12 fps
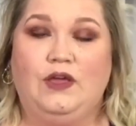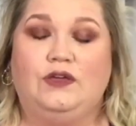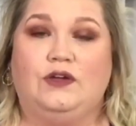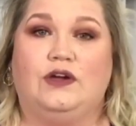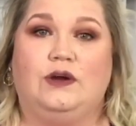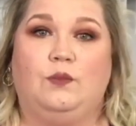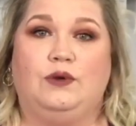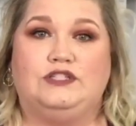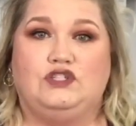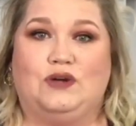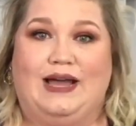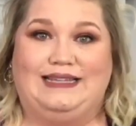You're going to
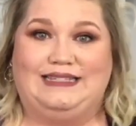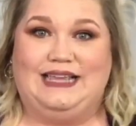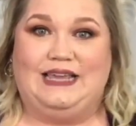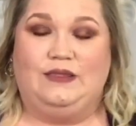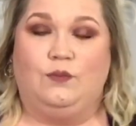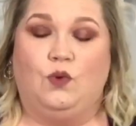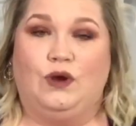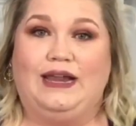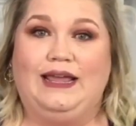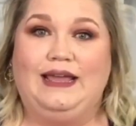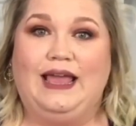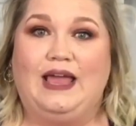moisturize in the morning